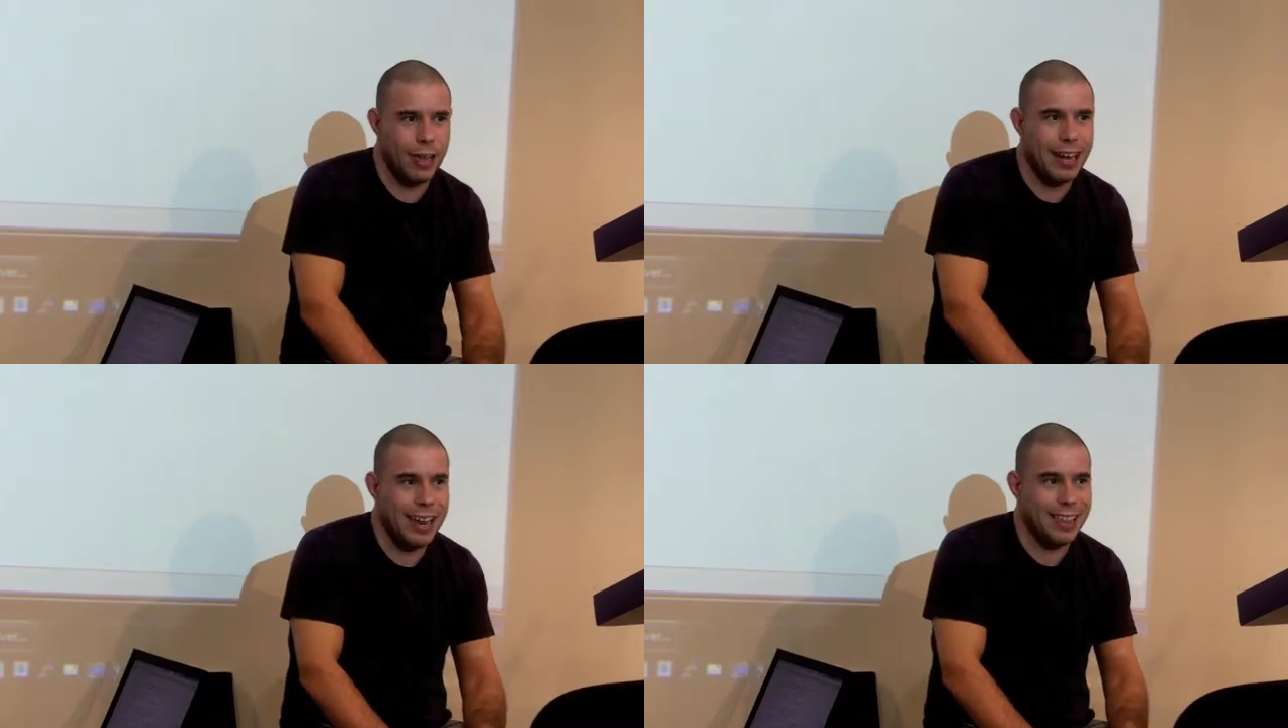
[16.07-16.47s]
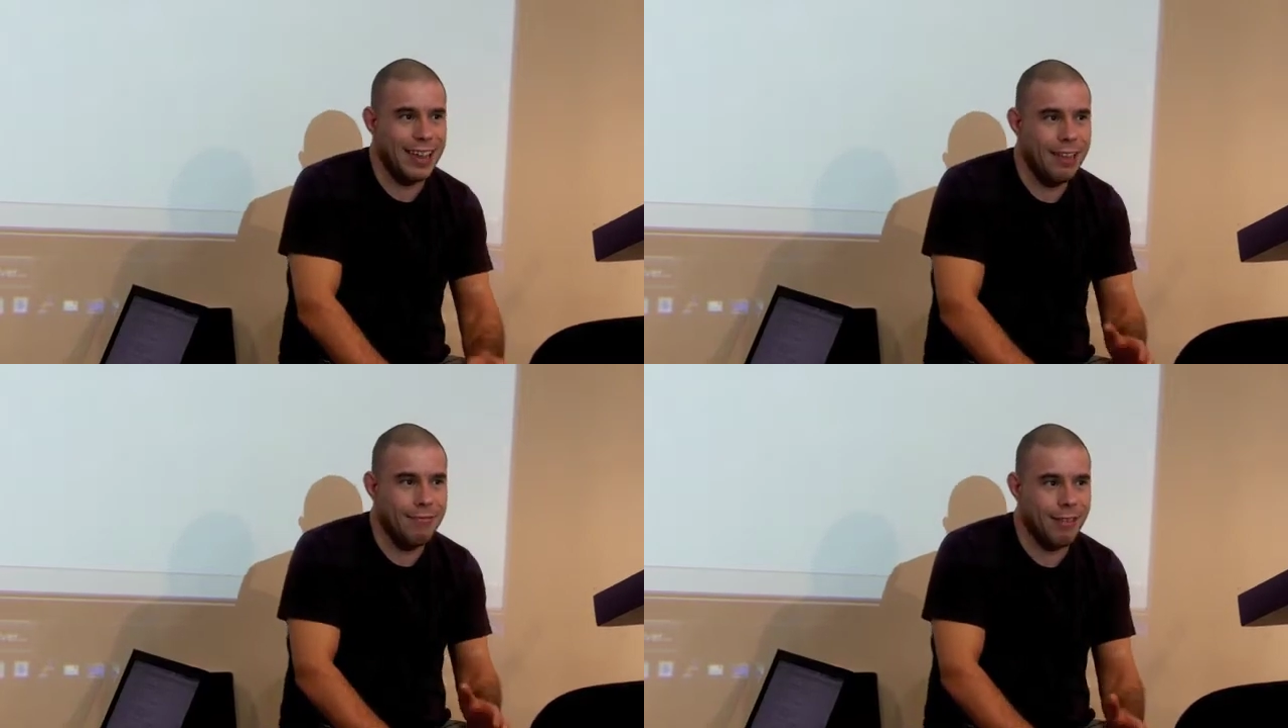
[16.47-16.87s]
and it's
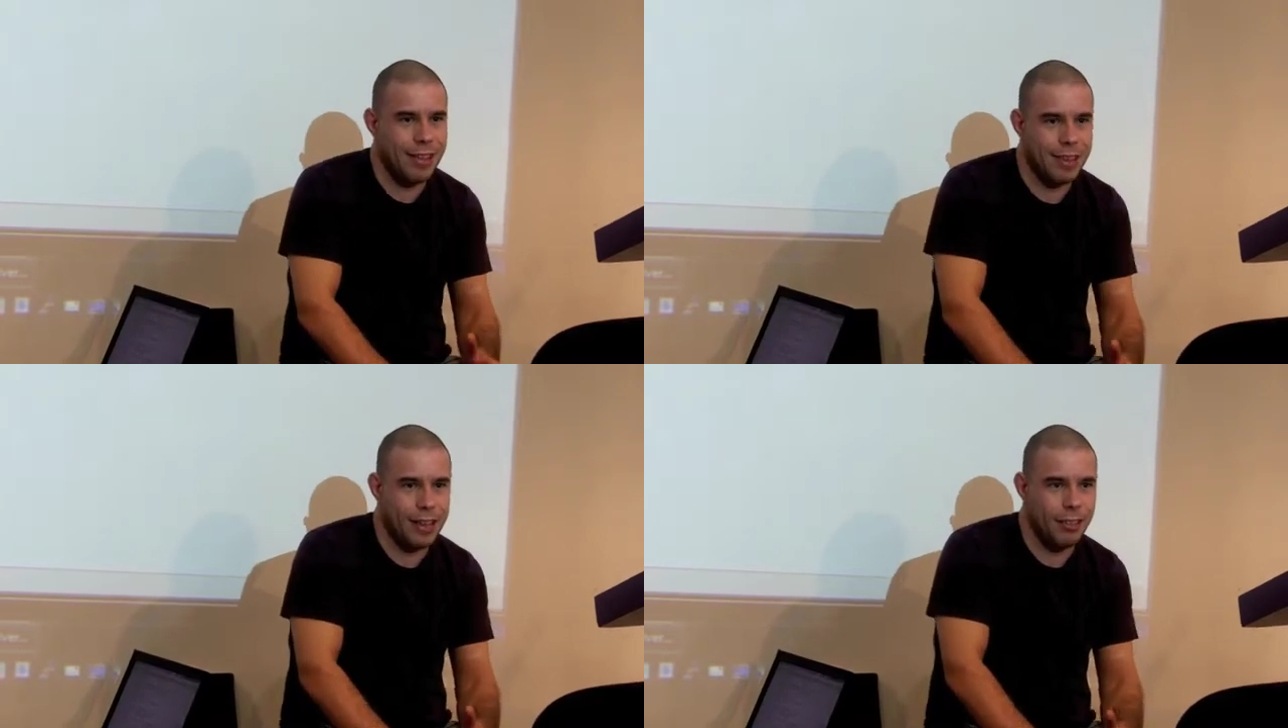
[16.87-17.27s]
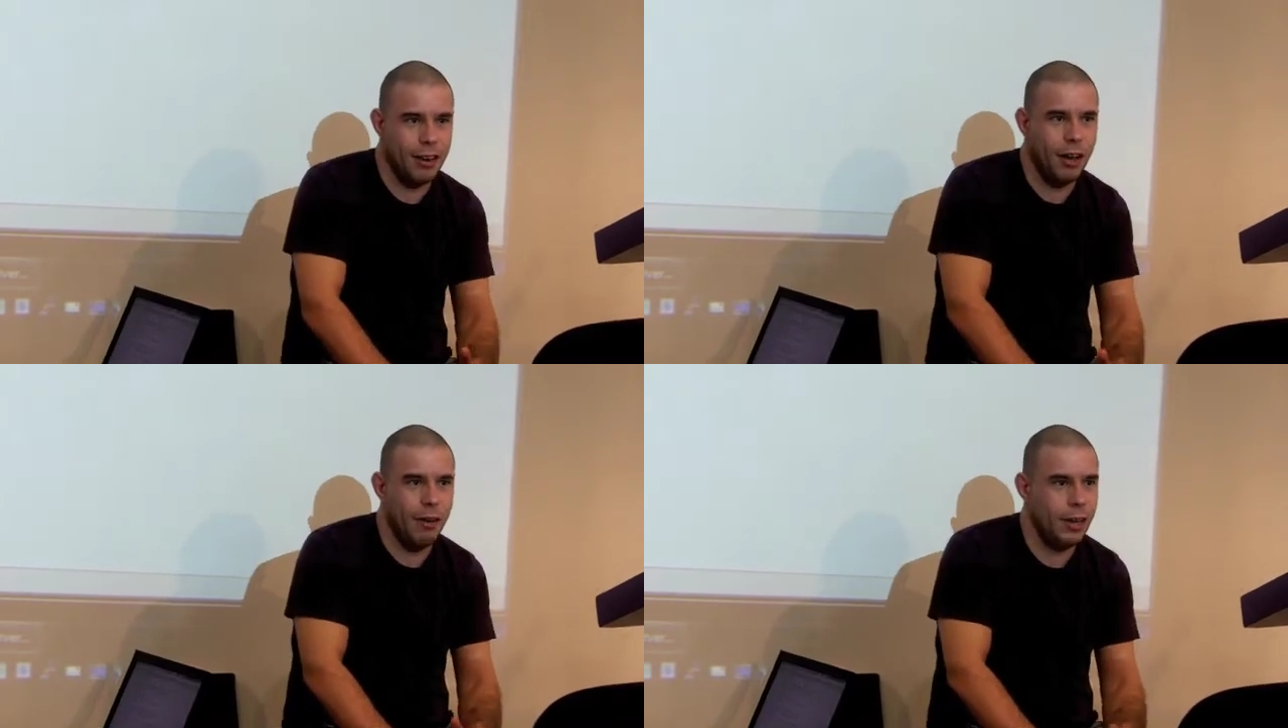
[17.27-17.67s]
interesting to
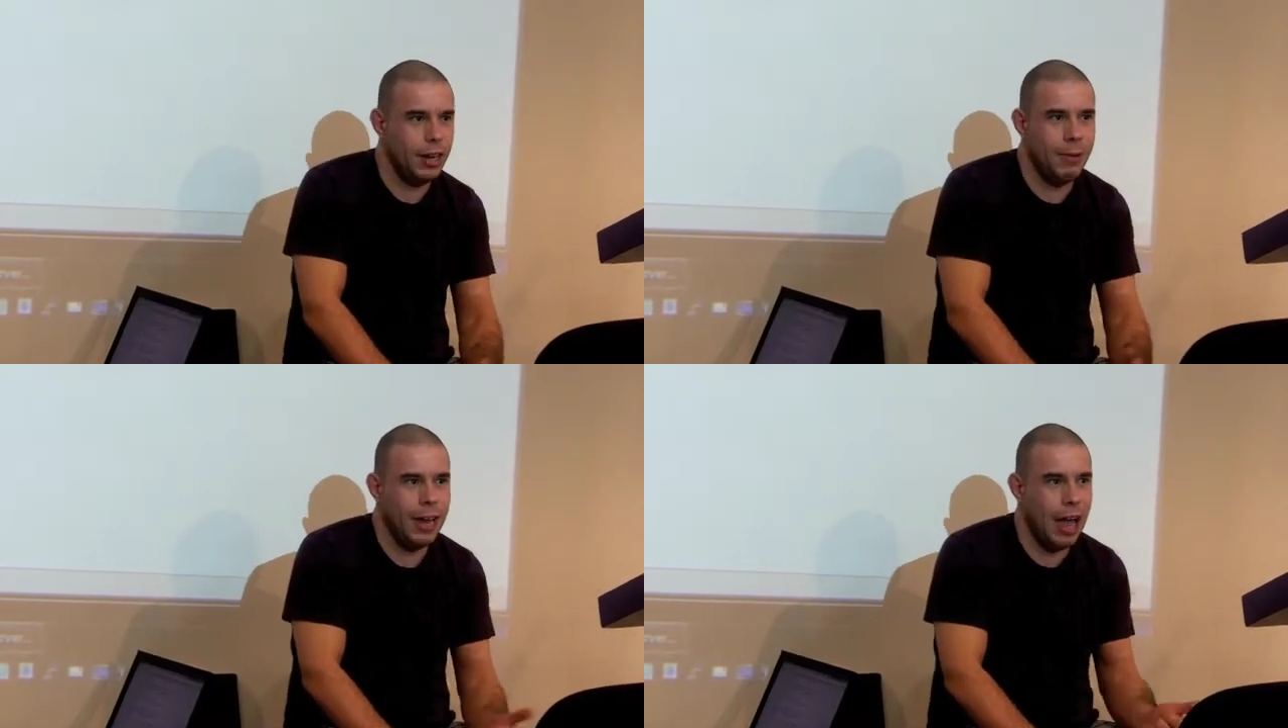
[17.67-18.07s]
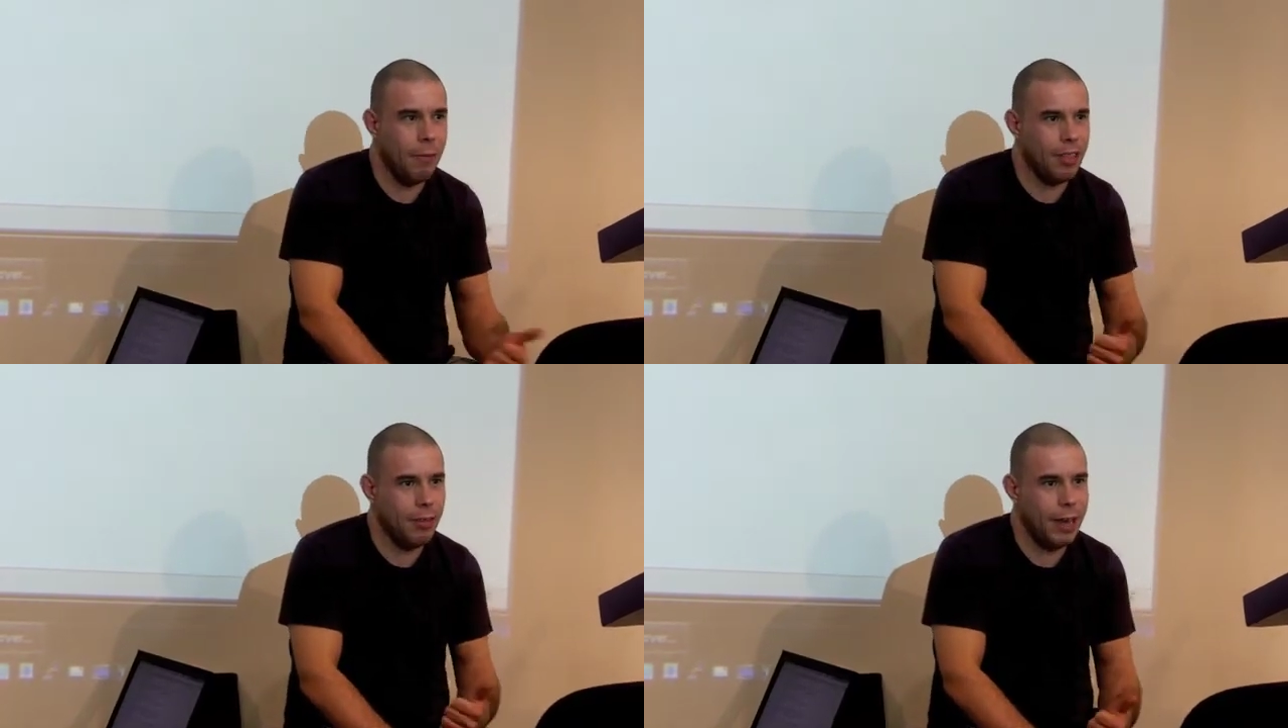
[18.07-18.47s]
know that you may happen to